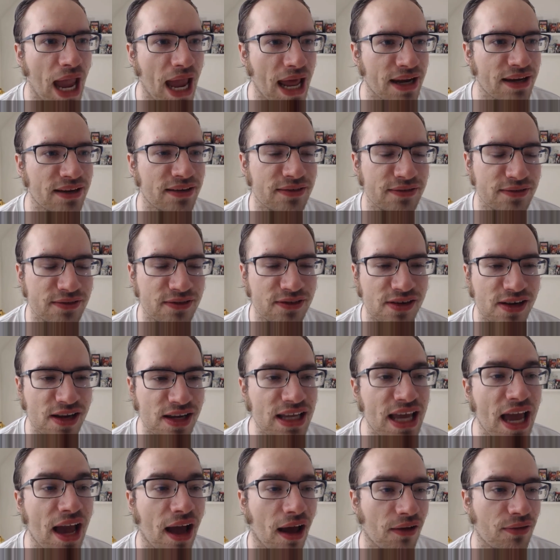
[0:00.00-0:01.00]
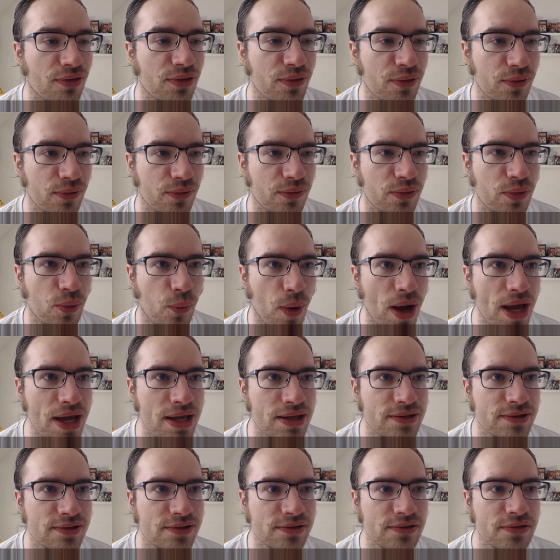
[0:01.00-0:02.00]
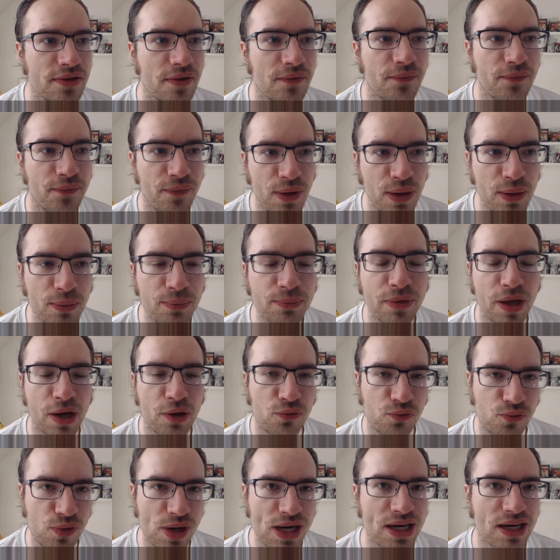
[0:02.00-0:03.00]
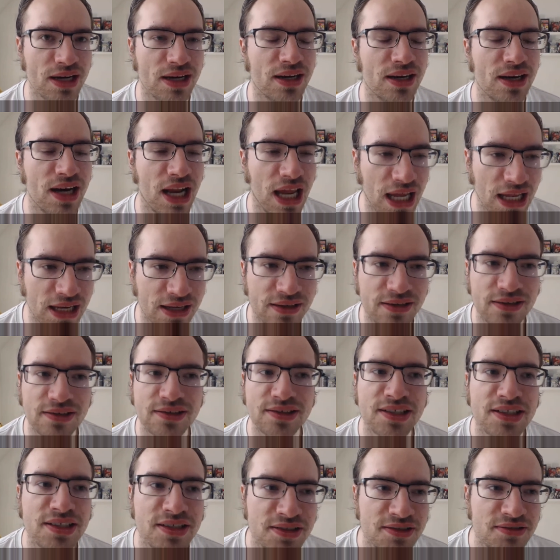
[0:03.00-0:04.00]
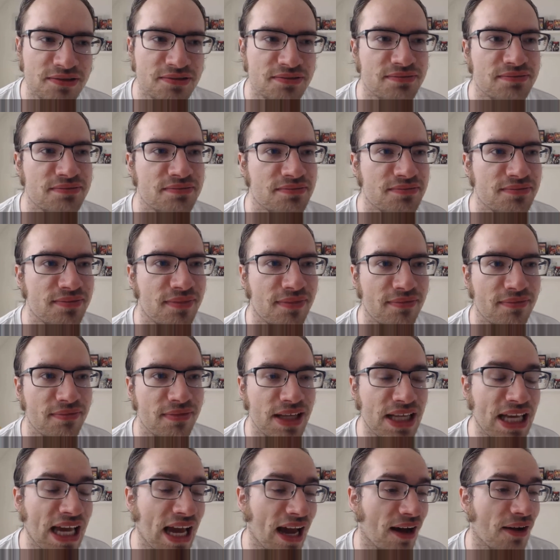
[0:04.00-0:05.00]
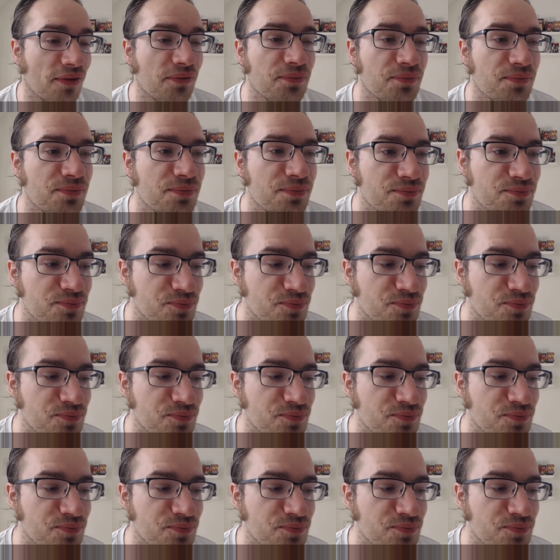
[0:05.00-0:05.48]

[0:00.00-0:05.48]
and yeah, the, the way it's filmed and written, it, yeah.